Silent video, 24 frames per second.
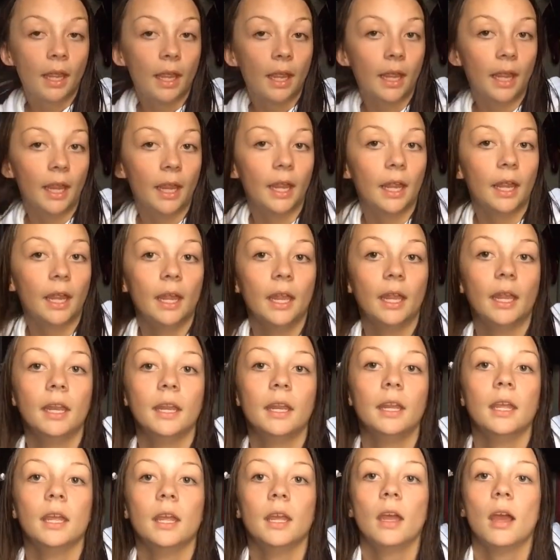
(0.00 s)

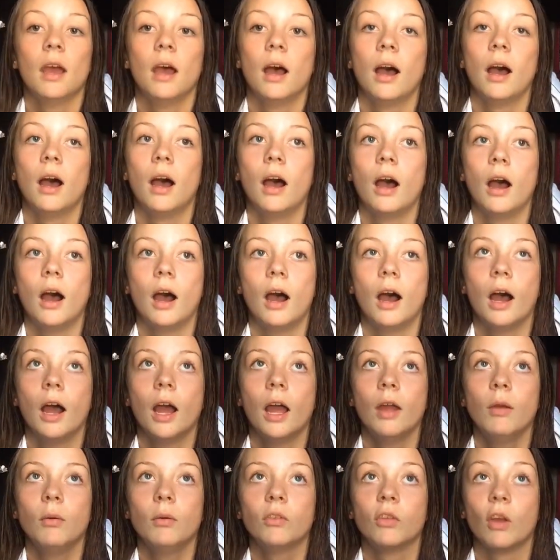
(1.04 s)
and
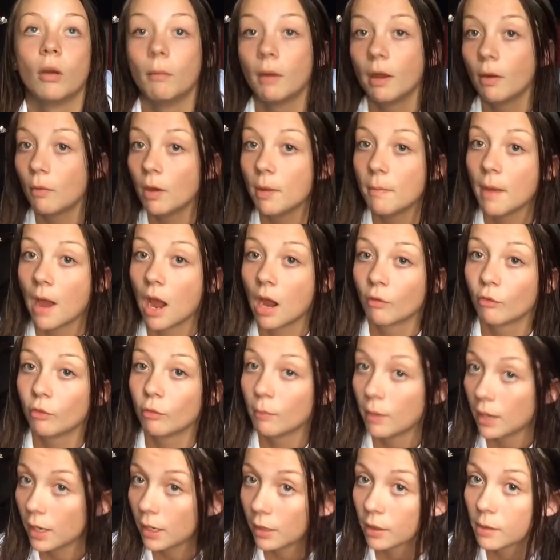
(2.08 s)
I was on my way back
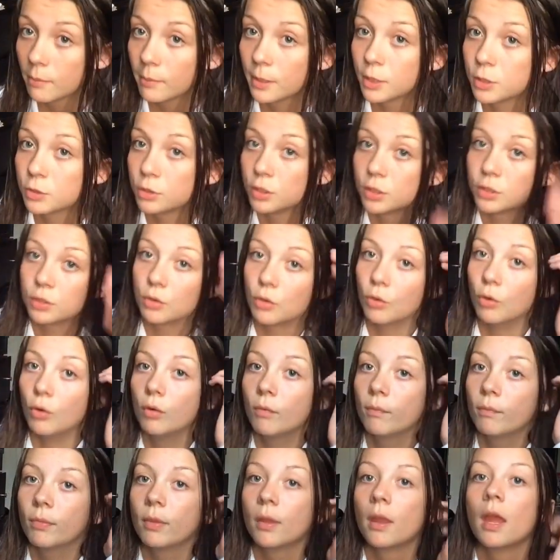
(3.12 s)
from my elementary
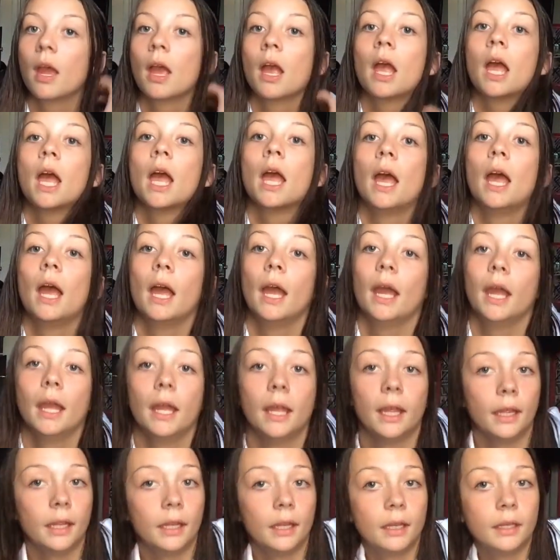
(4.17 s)
school,
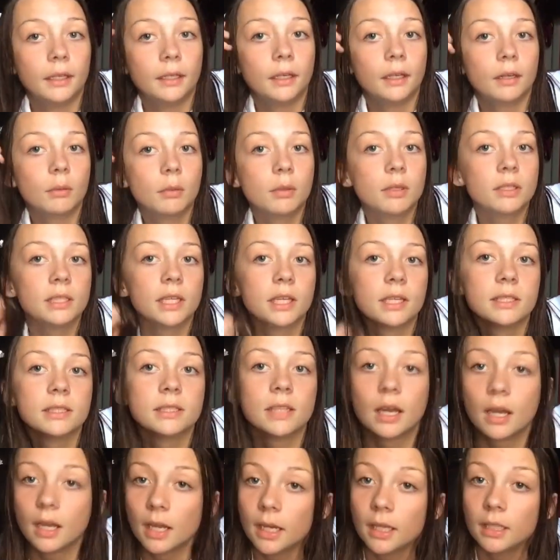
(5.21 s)
and there was a
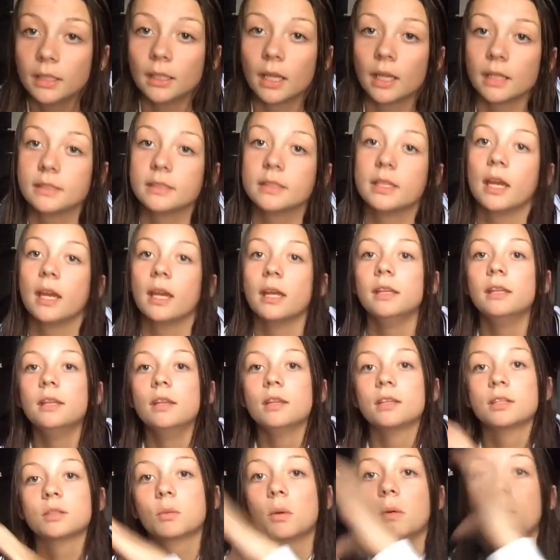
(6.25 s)
sign that said
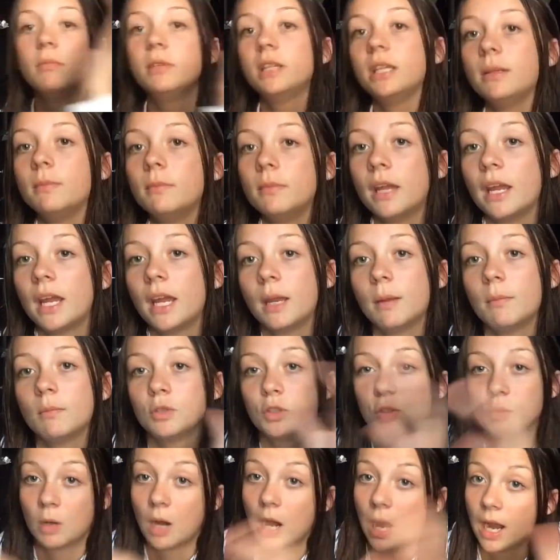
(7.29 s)
the swim team name
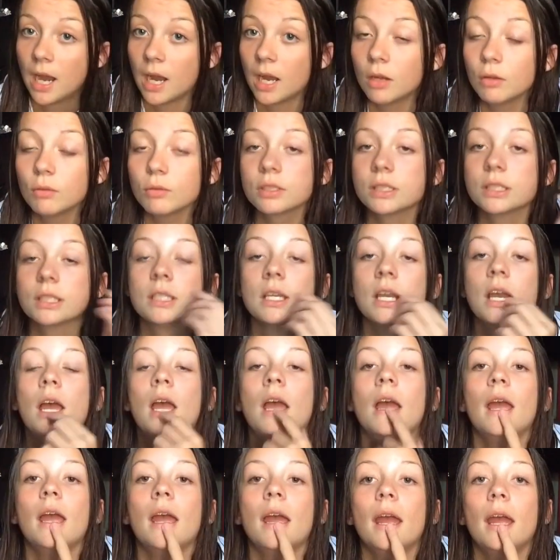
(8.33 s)
tryouts.
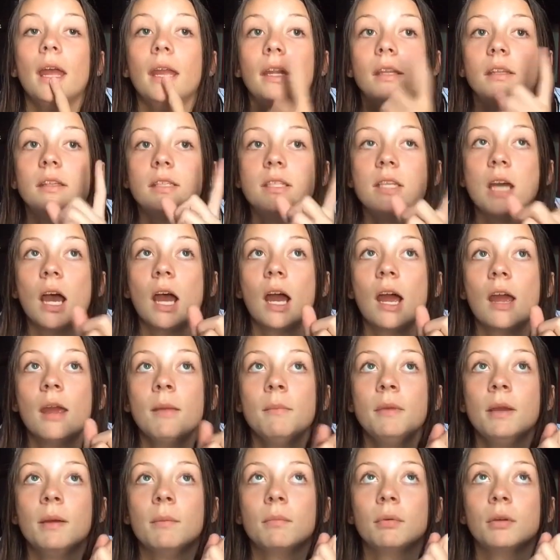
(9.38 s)
And at the
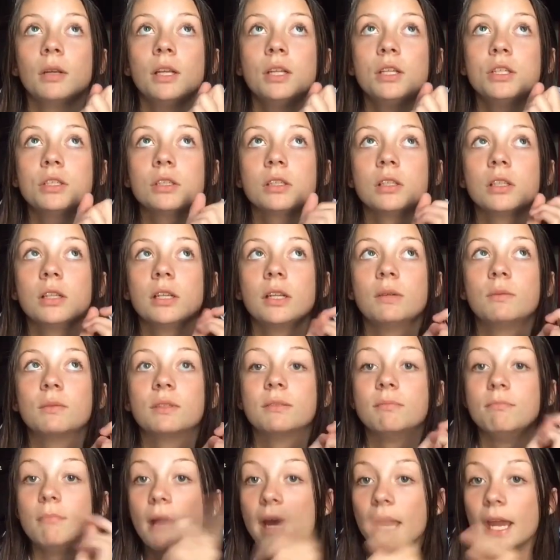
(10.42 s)
time, I'm pretty sure it
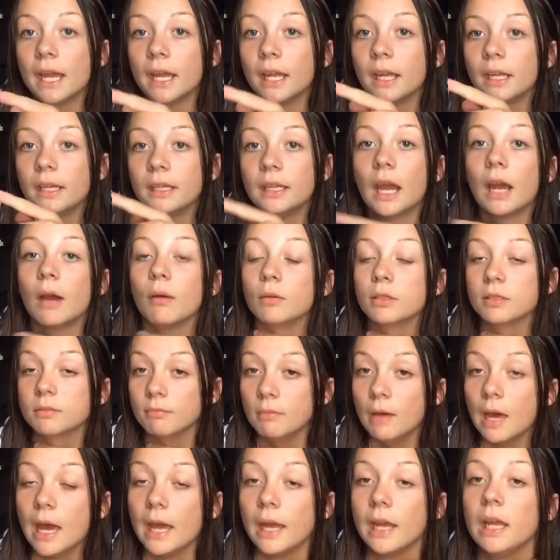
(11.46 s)
was May. Yeah, it was
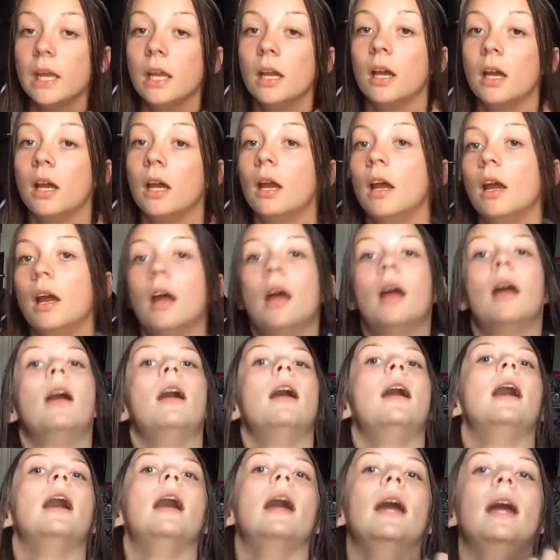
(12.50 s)
May.
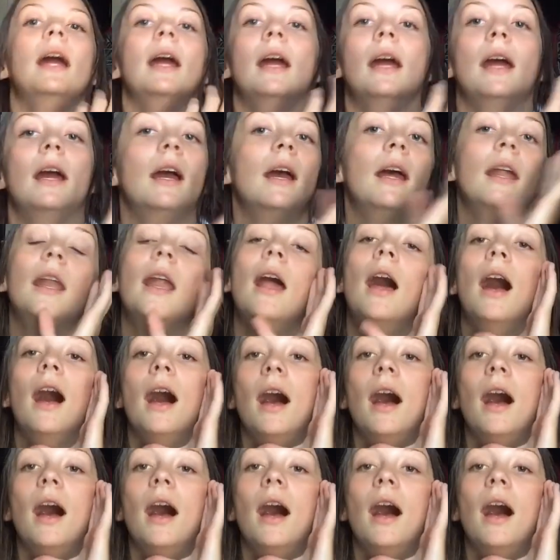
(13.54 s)
And